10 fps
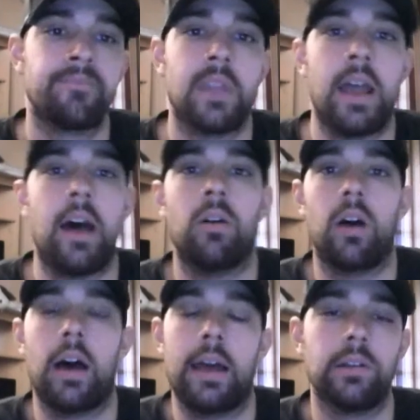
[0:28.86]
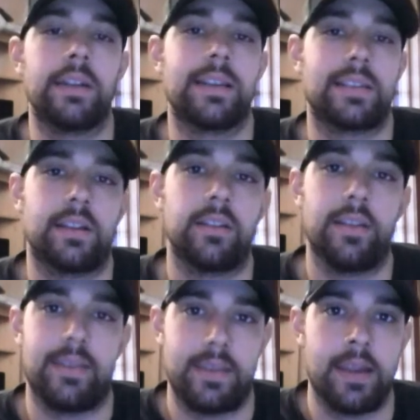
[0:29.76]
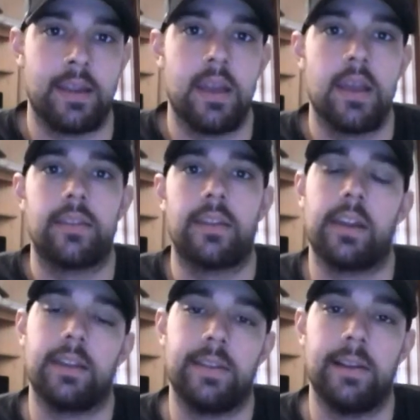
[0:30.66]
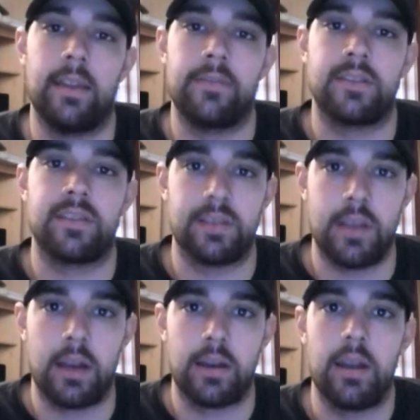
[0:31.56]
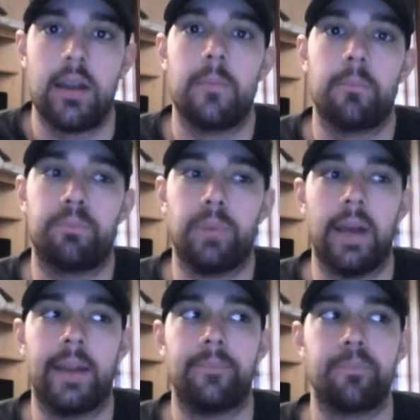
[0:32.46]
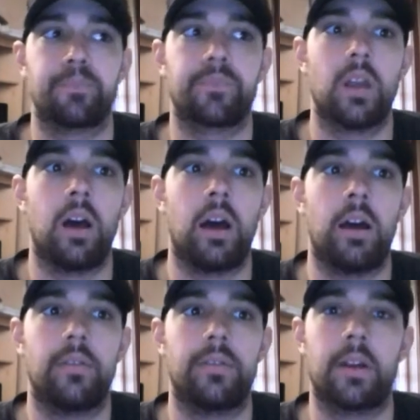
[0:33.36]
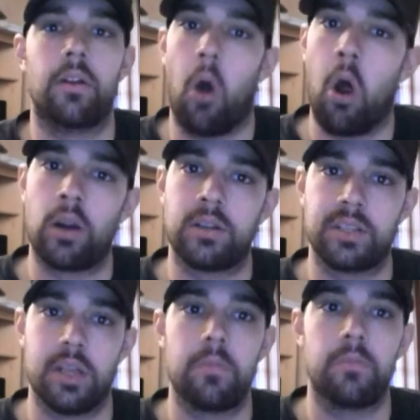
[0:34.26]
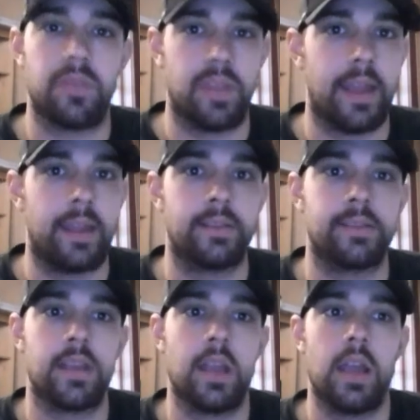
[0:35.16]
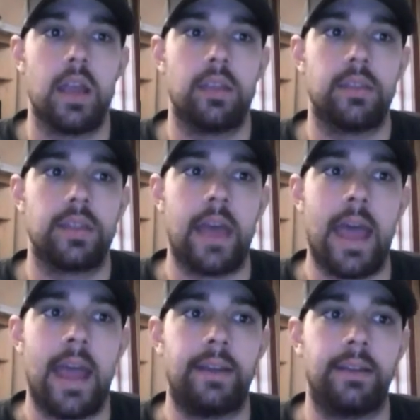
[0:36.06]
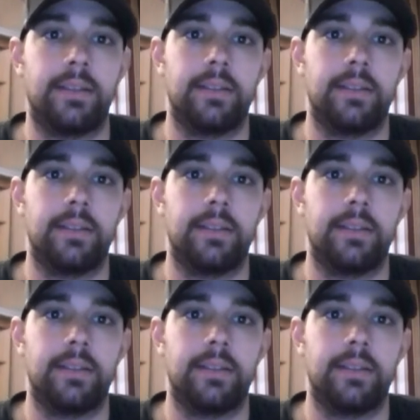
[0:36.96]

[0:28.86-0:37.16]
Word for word: Now, I don't necessarily think that 1911 suck, but uh, there are some things that